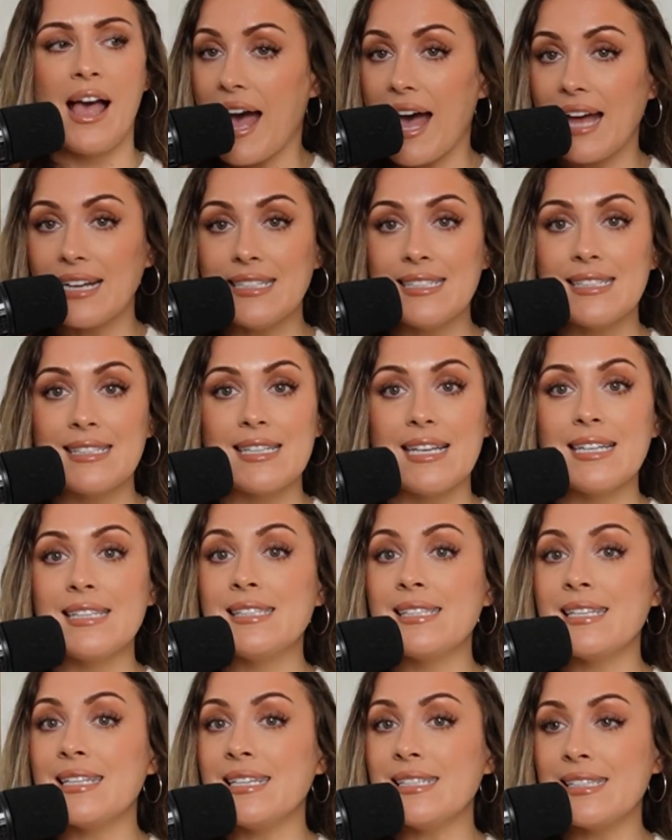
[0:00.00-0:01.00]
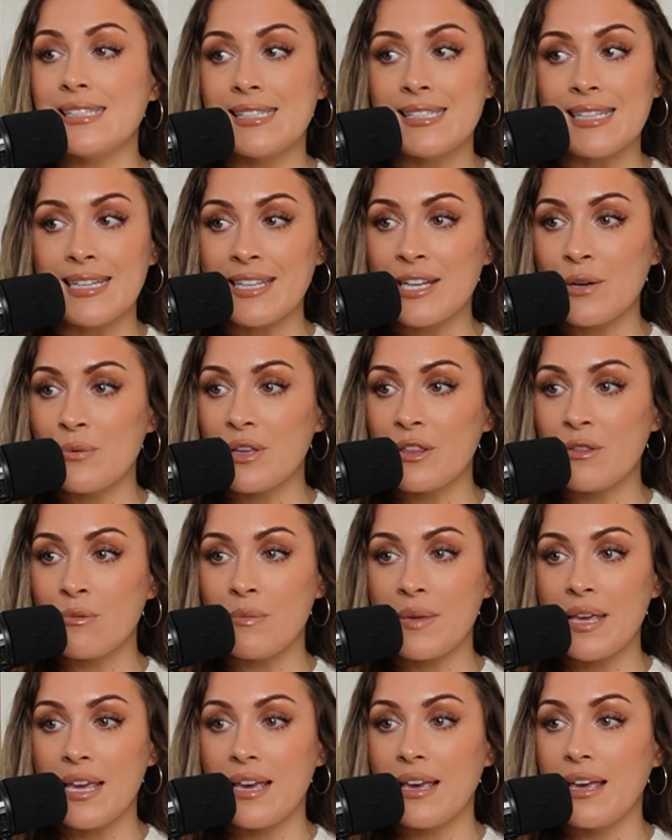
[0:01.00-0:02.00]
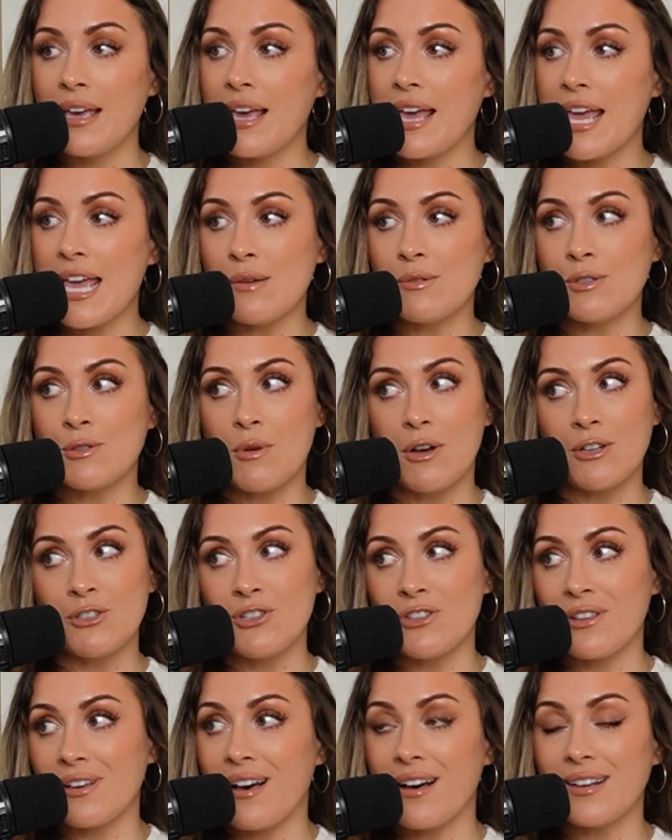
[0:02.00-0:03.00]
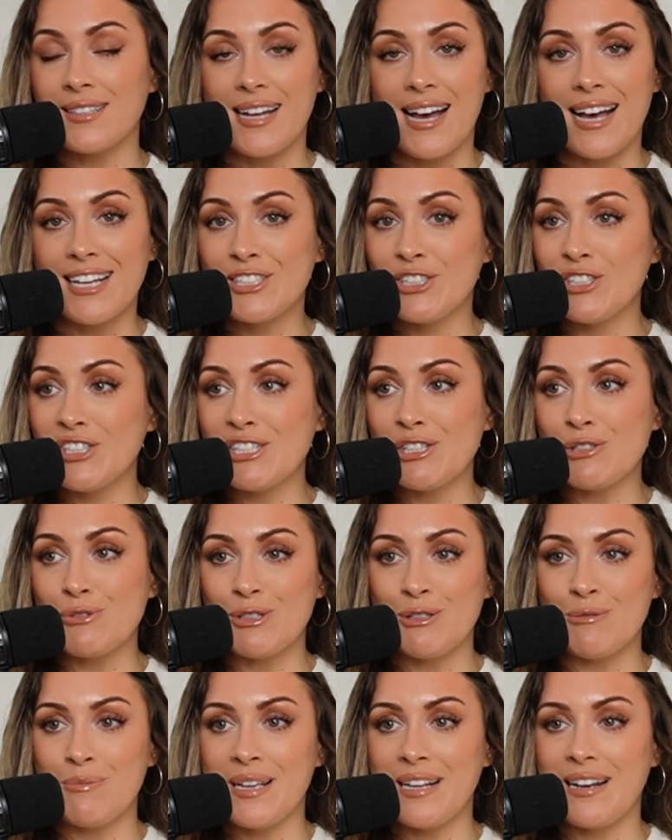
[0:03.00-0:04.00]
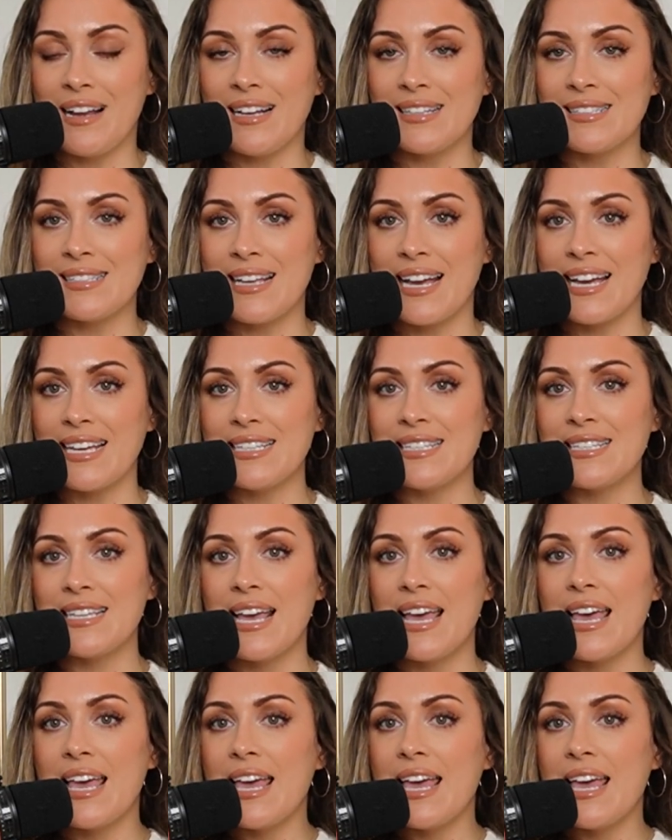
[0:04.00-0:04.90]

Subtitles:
And he sits and eats dinner with me. He was watching the Kardashians with me last night.